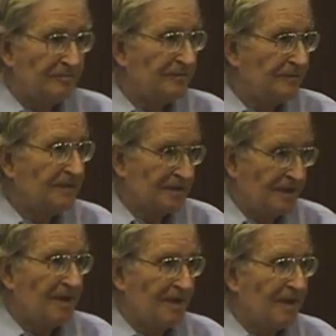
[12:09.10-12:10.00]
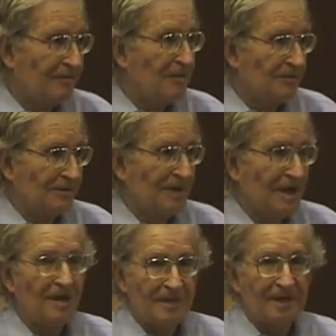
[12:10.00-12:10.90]
I won't comment on
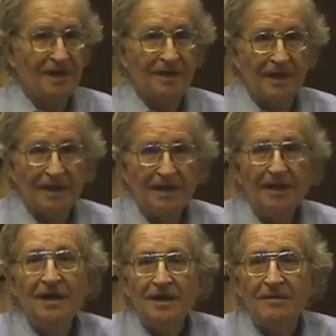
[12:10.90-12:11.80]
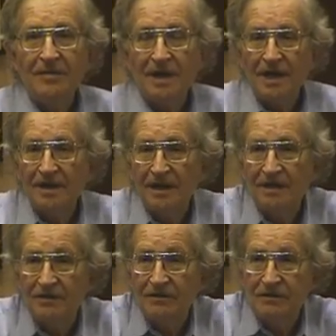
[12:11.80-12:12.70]
that, but I'd like you to, just
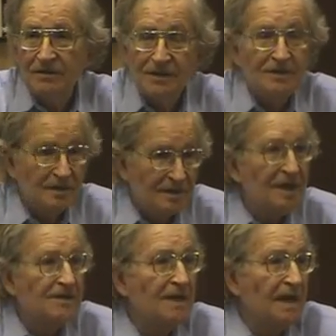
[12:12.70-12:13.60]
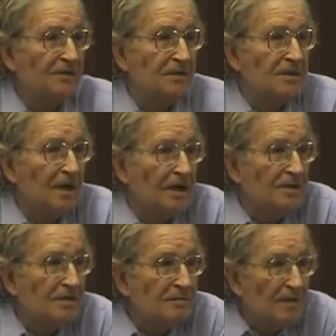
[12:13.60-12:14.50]
as an exercise, you might
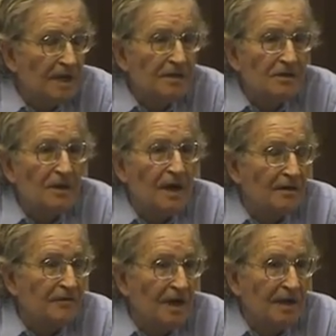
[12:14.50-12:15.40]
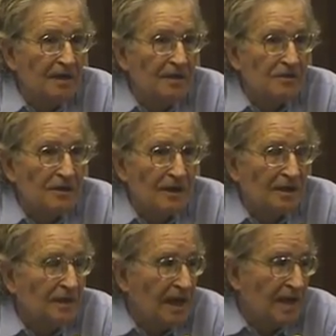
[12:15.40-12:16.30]
try to find a historical analog
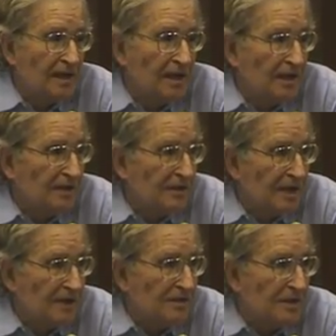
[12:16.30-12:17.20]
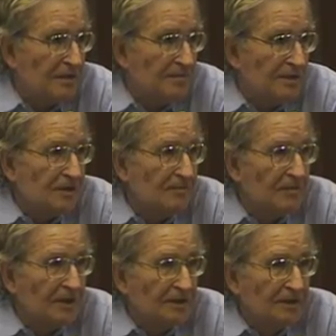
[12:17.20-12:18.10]
to that statement somewhere.
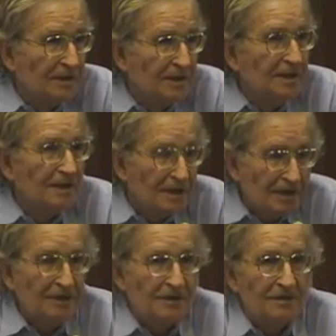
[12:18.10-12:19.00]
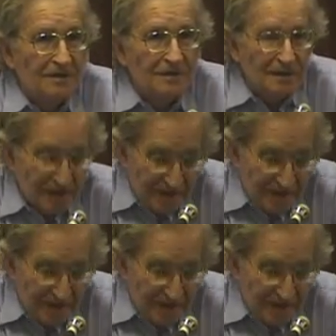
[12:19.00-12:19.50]
I'll just leave it at that.